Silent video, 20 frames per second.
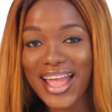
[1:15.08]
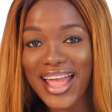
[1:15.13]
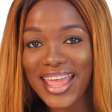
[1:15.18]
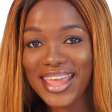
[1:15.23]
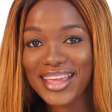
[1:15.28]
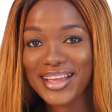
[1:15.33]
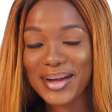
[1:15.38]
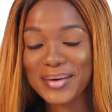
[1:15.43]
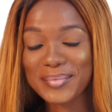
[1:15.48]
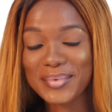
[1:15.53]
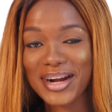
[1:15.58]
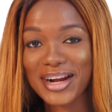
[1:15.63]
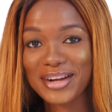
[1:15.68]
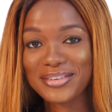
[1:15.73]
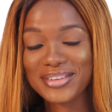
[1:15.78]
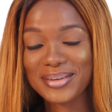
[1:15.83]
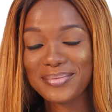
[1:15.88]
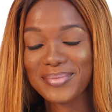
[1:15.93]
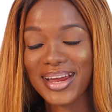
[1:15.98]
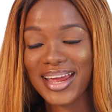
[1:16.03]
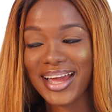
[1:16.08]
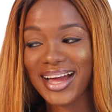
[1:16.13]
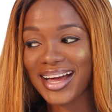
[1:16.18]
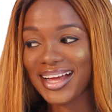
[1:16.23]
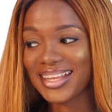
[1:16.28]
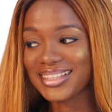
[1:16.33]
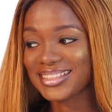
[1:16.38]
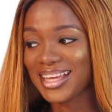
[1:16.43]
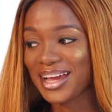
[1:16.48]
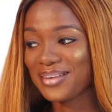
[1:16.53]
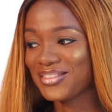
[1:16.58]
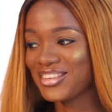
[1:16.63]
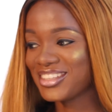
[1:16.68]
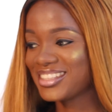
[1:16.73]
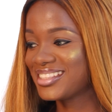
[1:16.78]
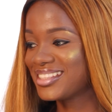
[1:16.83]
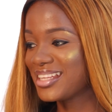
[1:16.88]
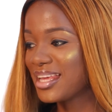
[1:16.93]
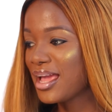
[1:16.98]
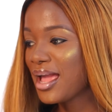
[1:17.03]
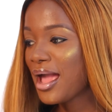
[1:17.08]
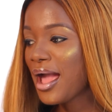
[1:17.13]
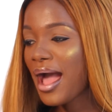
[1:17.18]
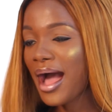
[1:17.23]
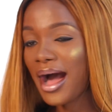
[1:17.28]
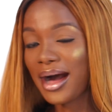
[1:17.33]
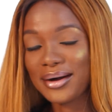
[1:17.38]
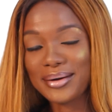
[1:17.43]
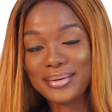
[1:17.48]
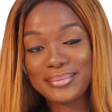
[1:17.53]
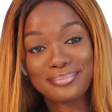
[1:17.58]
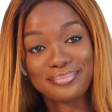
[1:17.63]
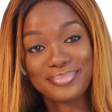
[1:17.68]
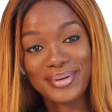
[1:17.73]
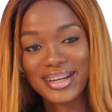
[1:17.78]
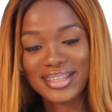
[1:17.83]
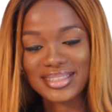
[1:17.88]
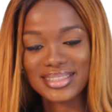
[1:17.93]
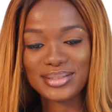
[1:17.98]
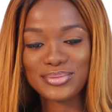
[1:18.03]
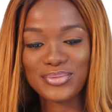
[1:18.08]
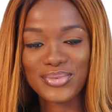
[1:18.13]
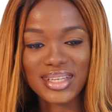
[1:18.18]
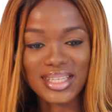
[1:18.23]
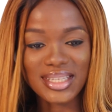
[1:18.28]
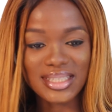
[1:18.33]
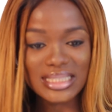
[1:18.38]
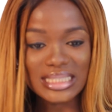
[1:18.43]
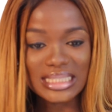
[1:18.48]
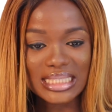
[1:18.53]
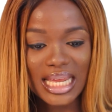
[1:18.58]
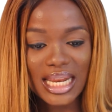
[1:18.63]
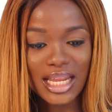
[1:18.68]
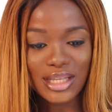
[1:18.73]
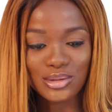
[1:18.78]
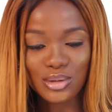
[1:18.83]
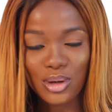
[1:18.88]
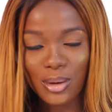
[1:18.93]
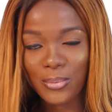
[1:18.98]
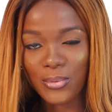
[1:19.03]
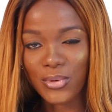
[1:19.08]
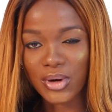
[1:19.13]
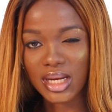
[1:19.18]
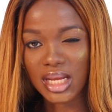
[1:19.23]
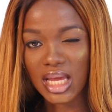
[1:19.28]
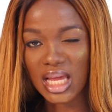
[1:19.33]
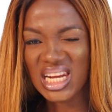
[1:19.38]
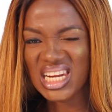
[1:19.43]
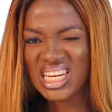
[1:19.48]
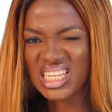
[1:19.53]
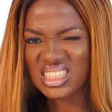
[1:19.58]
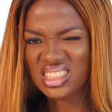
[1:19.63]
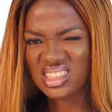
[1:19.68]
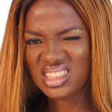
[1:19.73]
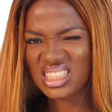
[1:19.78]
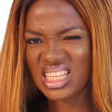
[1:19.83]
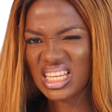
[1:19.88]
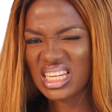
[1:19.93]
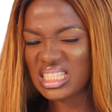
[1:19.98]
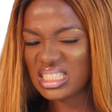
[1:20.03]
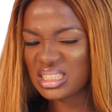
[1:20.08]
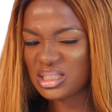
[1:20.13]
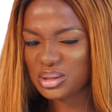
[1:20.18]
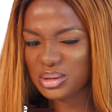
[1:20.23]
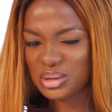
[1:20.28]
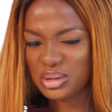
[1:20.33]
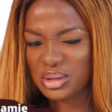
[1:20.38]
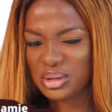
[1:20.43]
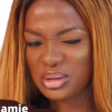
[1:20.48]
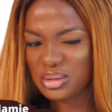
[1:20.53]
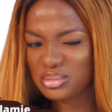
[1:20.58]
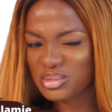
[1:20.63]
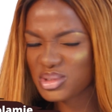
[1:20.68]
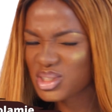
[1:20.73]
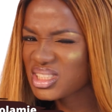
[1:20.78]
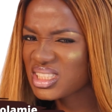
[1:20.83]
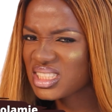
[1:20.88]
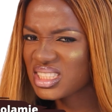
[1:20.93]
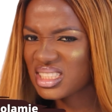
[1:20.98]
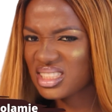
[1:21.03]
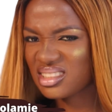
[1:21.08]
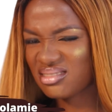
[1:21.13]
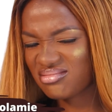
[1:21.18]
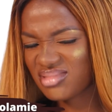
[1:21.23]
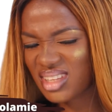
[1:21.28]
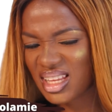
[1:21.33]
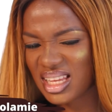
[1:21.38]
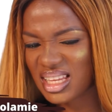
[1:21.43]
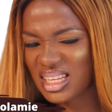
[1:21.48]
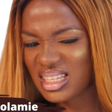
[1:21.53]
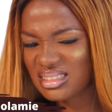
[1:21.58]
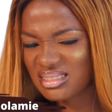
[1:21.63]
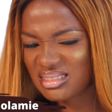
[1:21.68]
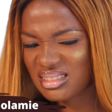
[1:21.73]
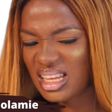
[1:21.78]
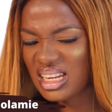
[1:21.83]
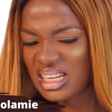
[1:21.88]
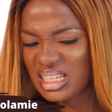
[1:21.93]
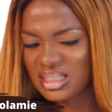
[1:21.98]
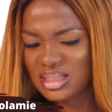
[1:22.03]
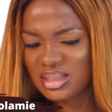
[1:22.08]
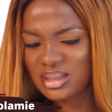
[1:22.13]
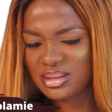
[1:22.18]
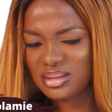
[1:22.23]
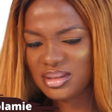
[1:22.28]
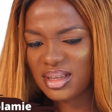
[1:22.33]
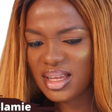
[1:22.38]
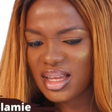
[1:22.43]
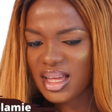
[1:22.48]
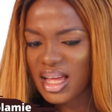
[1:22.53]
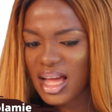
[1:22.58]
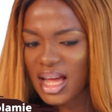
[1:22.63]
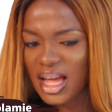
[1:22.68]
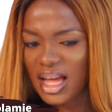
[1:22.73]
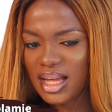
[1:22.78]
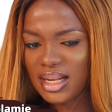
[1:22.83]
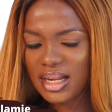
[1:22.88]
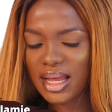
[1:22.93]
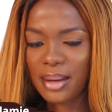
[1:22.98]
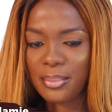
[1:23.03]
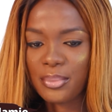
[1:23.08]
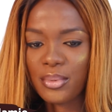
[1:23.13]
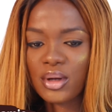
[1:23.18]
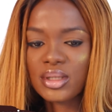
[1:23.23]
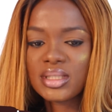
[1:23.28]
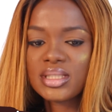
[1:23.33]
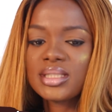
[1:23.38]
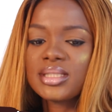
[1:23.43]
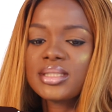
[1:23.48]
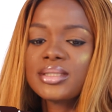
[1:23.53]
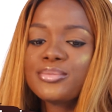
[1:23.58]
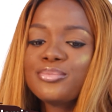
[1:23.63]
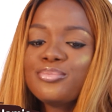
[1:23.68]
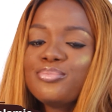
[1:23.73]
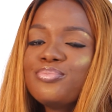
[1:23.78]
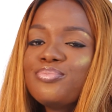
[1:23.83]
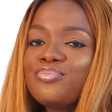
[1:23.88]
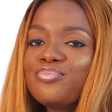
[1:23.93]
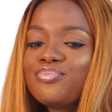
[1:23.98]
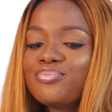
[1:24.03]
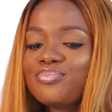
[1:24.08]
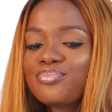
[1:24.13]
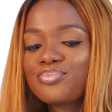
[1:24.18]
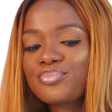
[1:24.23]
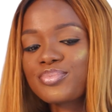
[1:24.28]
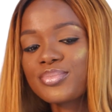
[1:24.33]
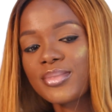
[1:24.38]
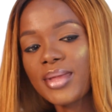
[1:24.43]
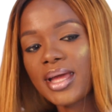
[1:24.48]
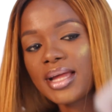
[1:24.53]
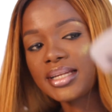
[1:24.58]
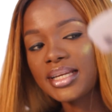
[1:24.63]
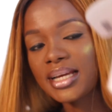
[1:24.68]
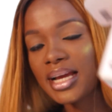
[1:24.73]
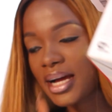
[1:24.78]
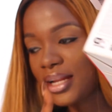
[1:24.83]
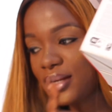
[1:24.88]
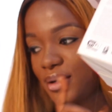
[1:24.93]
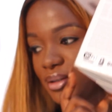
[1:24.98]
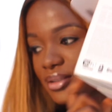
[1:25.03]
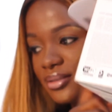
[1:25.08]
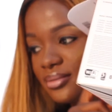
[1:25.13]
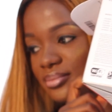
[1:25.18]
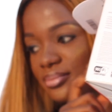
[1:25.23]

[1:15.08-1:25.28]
a camera after my heart, I must say. But we decided to upgrade just a little, you know, just a little. And I bought the Canon